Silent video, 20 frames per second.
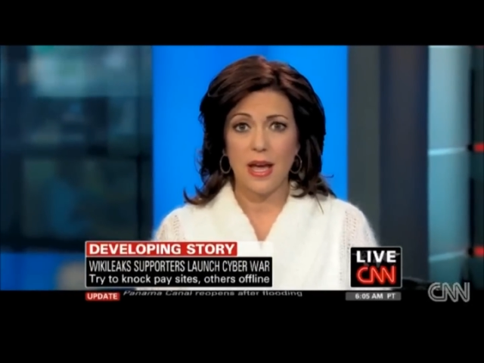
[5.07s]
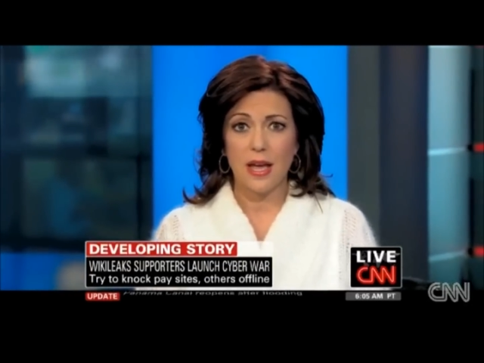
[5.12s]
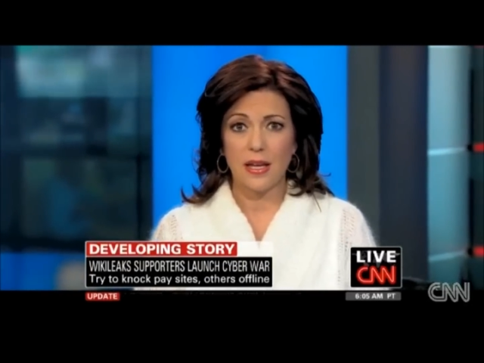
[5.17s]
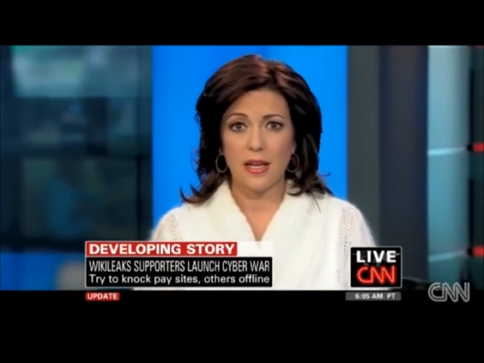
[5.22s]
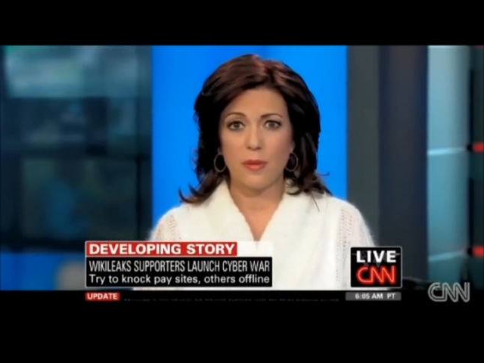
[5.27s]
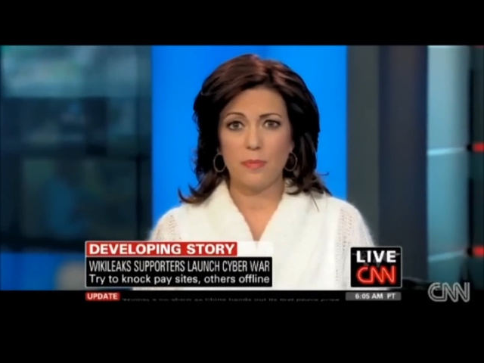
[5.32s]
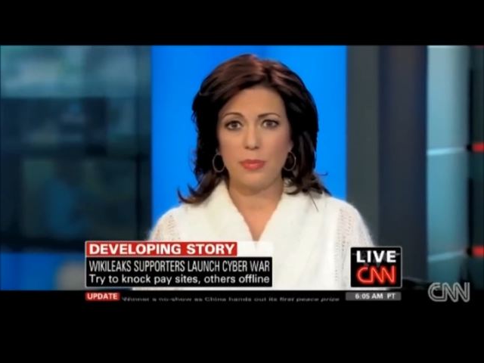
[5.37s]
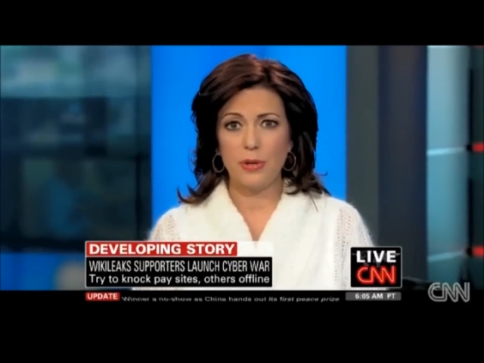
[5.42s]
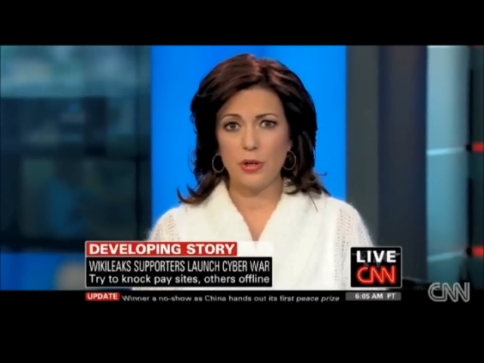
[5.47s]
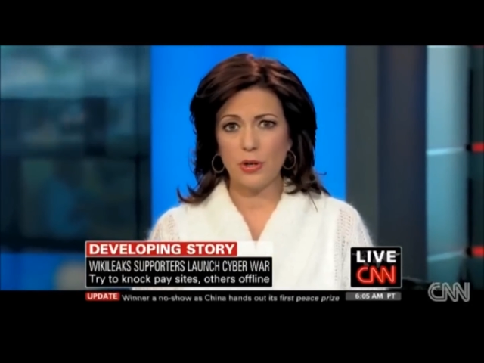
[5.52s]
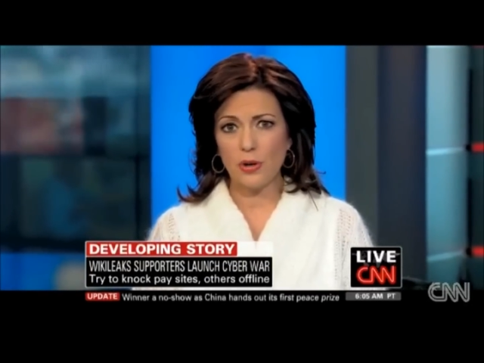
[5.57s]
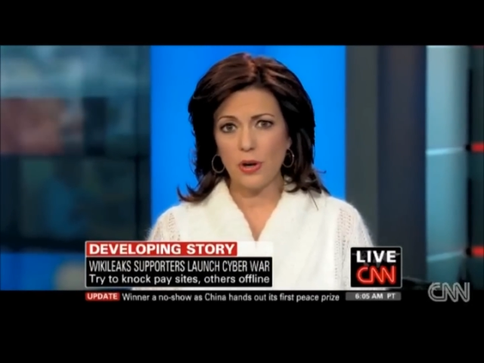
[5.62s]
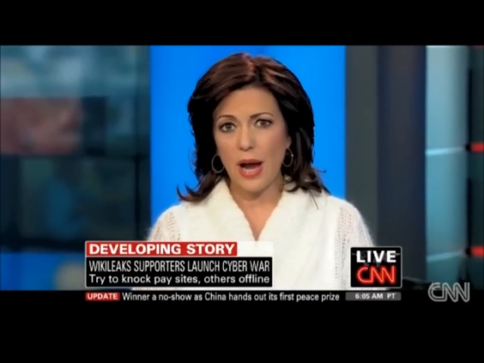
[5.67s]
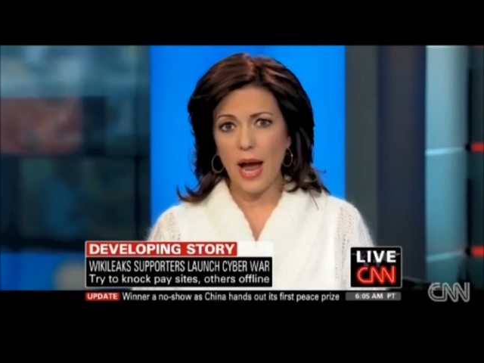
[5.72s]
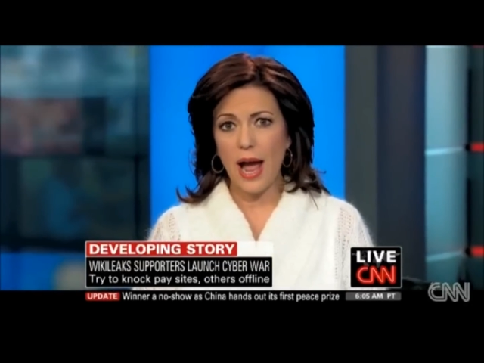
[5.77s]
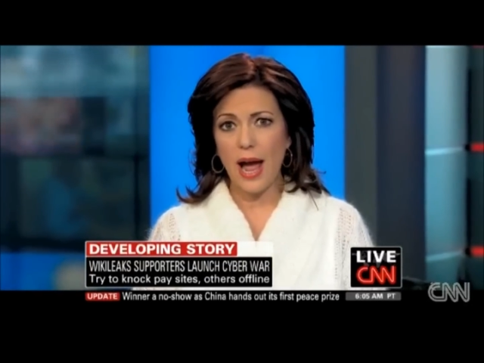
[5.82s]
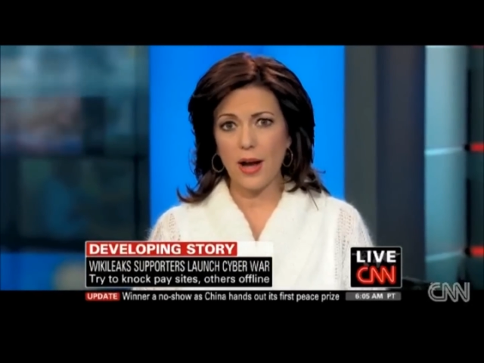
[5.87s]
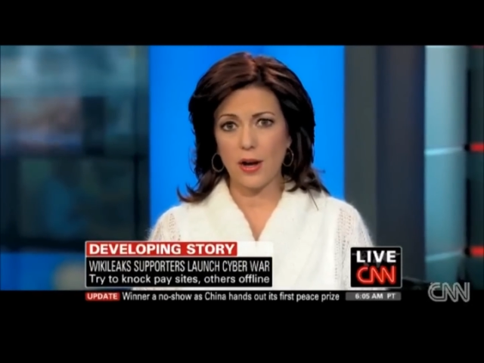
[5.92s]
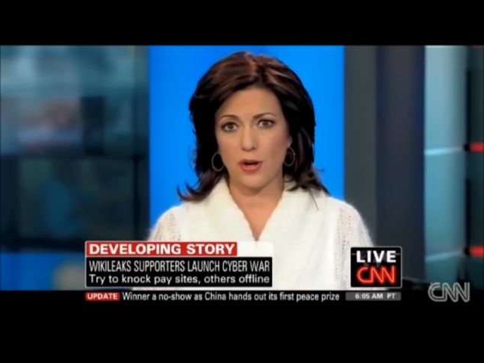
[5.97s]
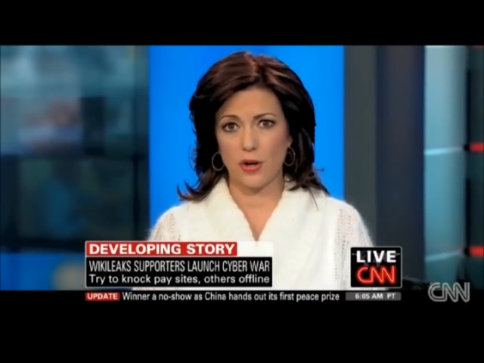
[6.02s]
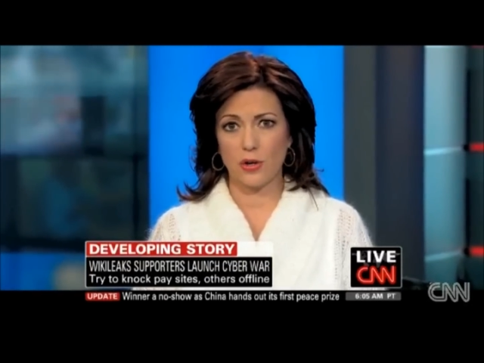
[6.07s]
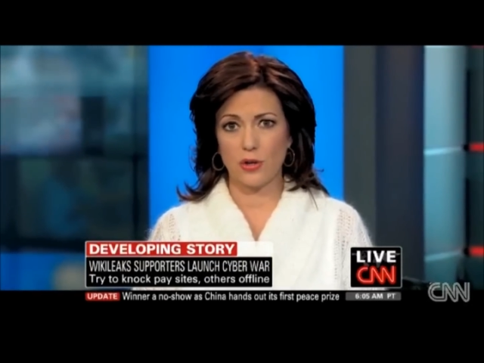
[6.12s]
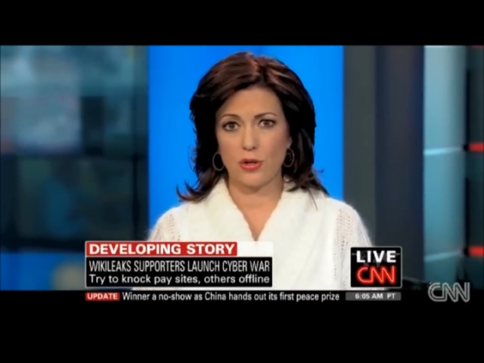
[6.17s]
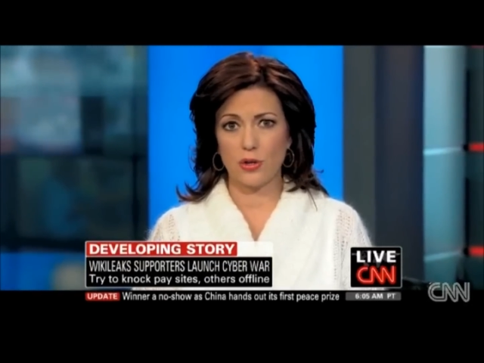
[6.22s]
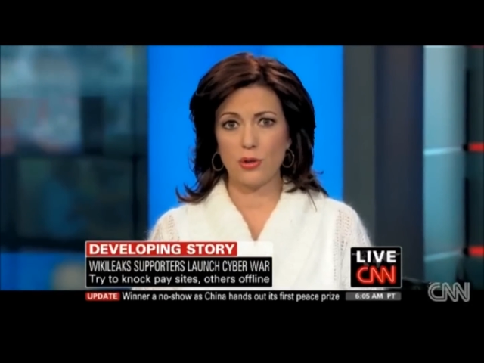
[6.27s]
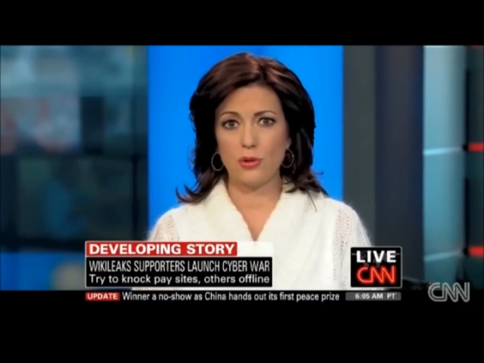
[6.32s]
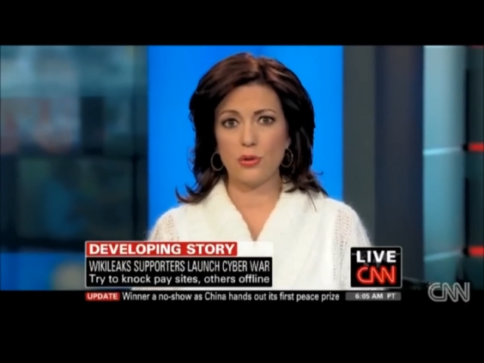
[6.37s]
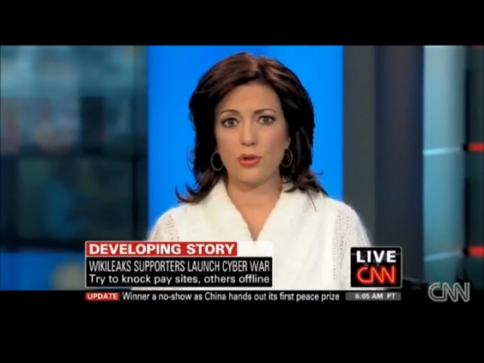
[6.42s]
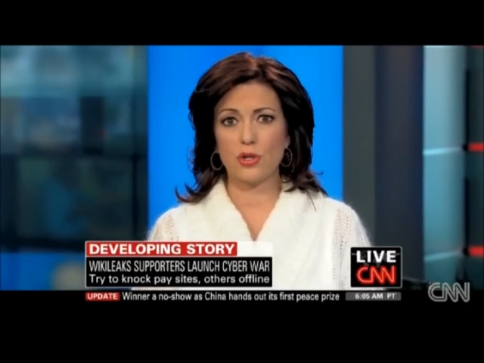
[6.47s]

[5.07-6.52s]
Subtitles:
Computer hackers who